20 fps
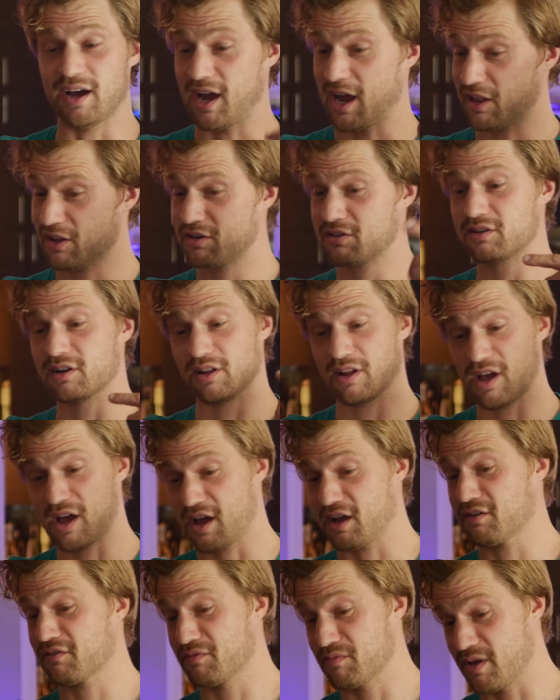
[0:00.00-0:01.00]
I learned a
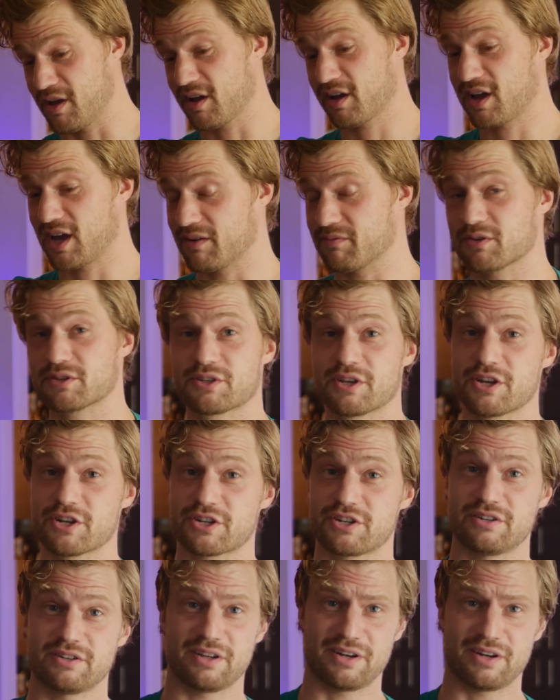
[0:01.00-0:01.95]
lot from that conversation,